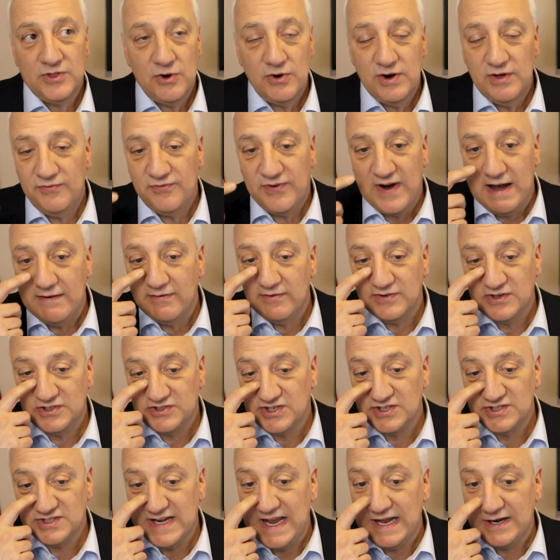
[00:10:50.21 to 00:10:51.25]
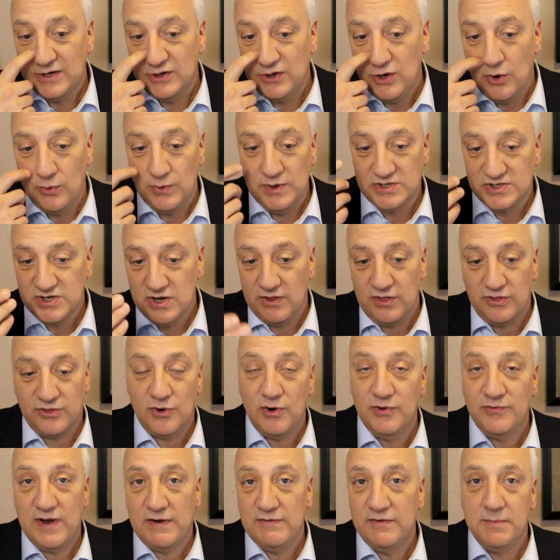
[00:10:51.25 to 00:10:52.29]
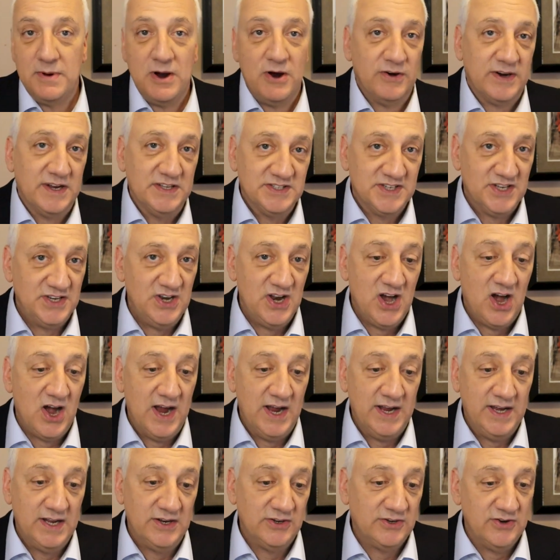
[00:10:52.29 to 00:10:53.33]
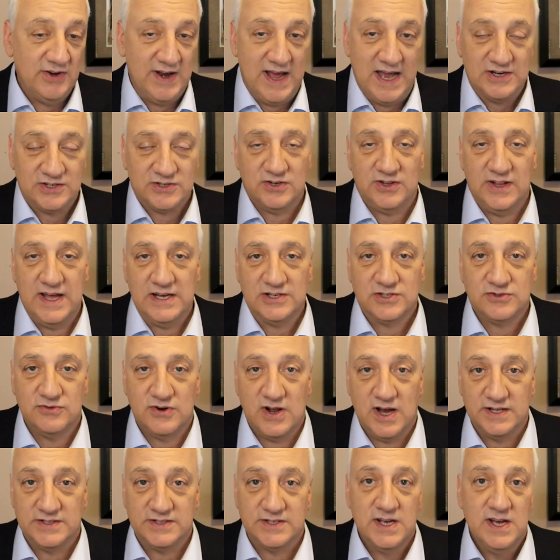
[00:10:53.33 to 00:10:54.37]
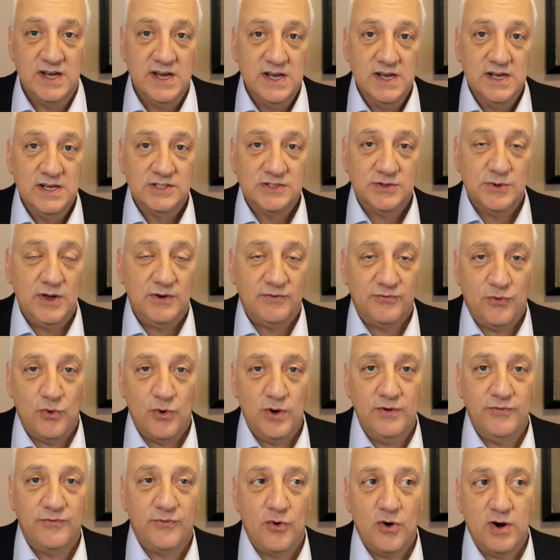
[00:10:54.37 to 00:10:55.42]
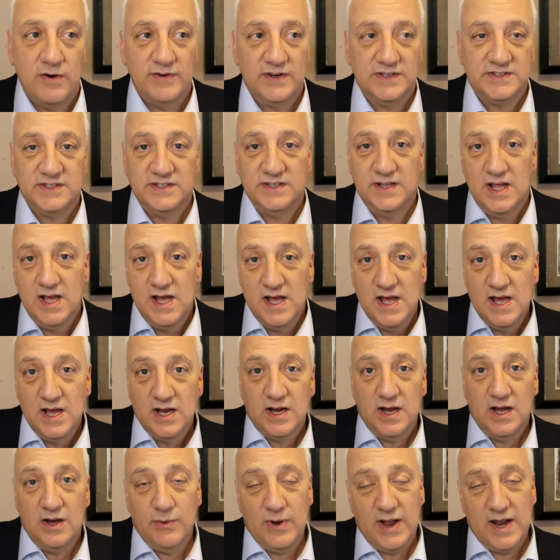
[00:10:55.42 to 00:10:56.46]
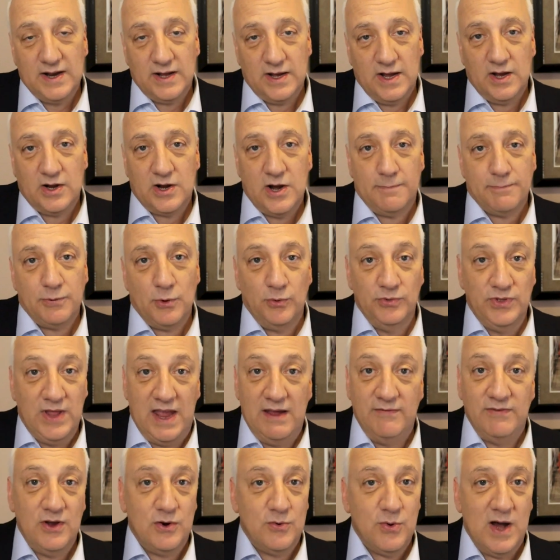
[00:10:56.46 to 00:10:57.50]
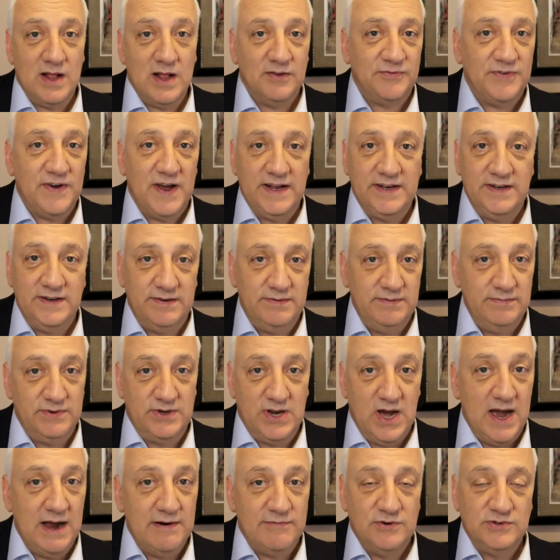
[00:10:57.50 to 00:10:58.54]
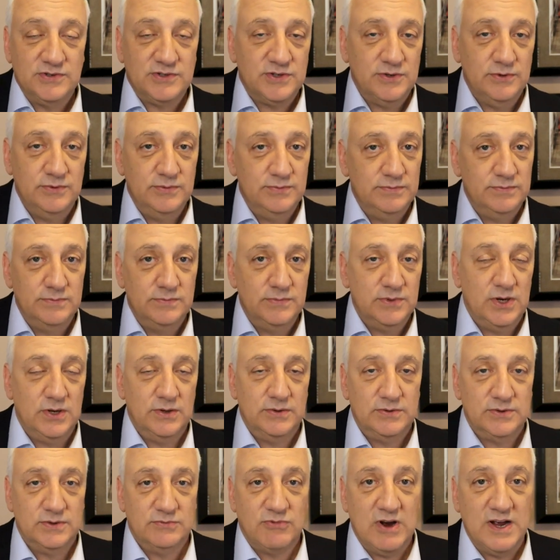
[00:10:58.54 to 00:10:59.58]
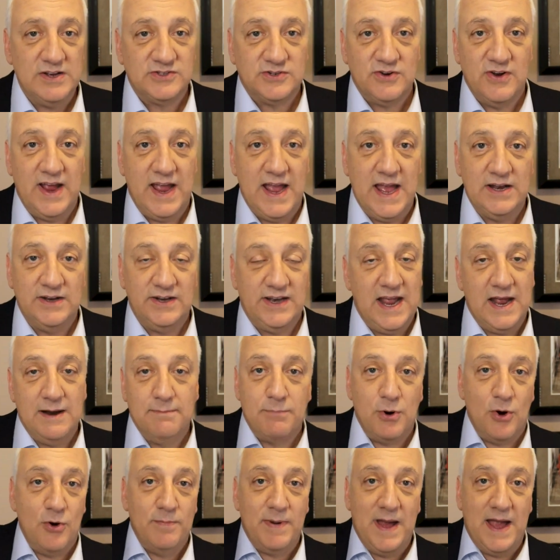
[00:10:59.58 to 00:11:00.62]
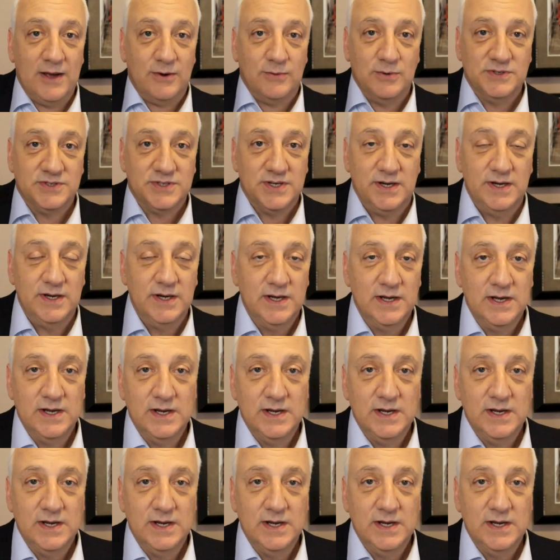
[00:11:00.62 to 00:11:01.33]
35 of us just getting to know each other, 35 Americans and nine international astronauts. So we had 44 of us. And, and we had a, a couple Navy qualified divers who, you know, raised their hand. Dan Burbank was a,